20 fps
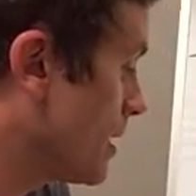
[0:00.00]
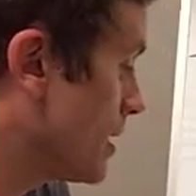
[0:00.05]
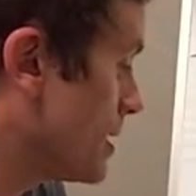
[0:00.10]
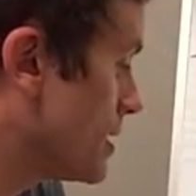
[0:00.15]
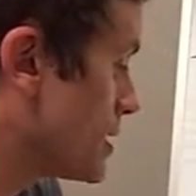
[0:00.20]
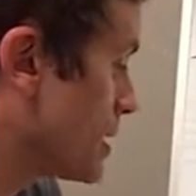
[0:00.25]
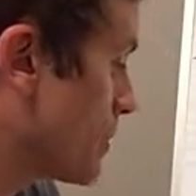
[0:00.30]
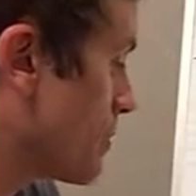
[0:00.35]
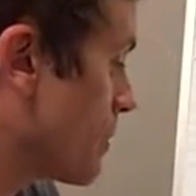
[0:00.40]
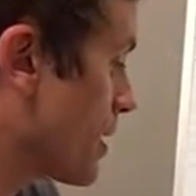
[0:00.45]

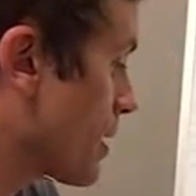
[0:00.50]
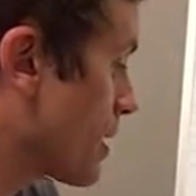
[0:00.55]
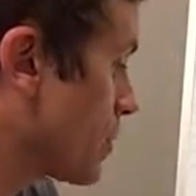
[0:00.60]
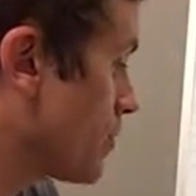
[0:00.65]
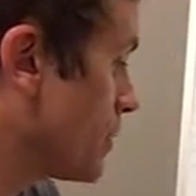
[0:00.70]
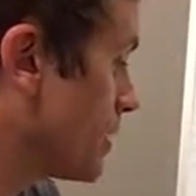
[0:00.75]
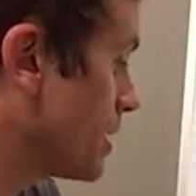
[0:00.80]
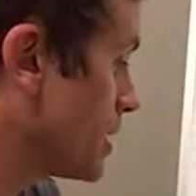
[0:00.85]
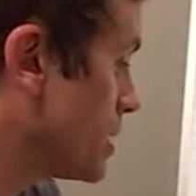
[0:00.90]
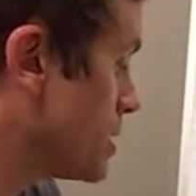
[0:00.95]
is a
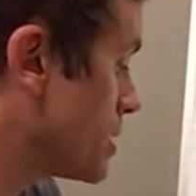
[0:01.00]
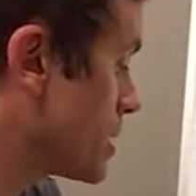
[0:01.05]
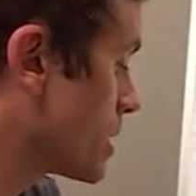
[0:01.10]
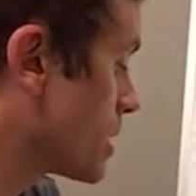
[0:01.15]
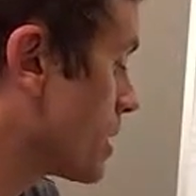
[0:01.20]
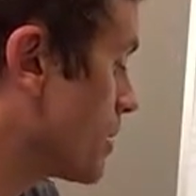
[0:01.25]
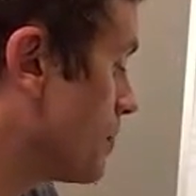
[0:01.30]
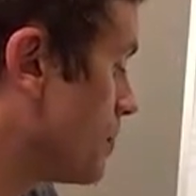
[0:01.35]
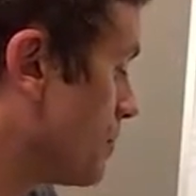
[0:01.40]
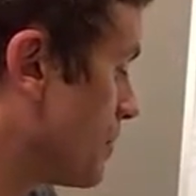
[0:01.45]

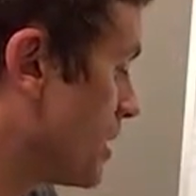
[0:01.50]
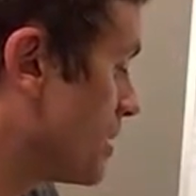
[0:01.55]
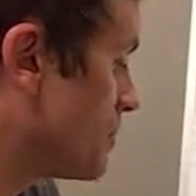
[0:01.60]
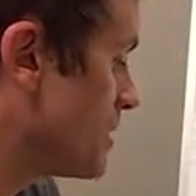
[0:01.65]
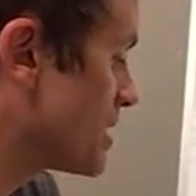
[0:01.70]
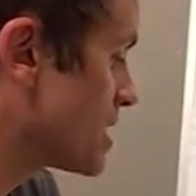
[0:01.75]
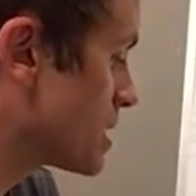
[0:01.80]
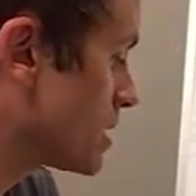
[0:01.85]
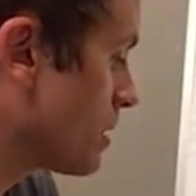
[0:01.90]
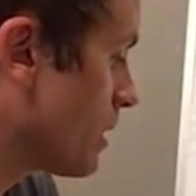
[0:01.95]
paraplegic
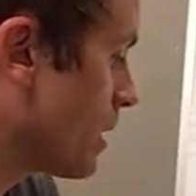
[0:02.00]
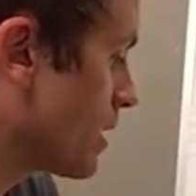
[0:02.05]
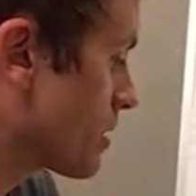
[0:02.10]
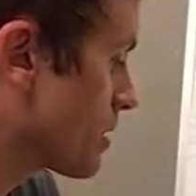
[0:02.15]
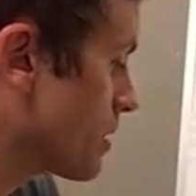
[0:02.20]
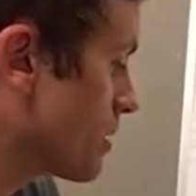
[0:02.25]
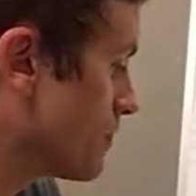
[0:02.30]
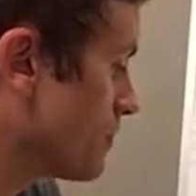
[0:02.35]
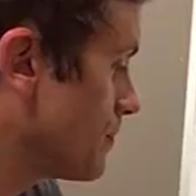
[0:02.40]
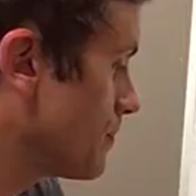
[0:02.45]
baby
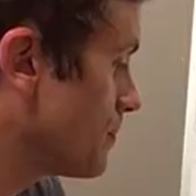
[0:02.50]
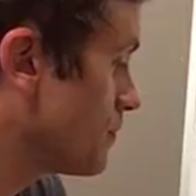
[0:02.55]
sloth.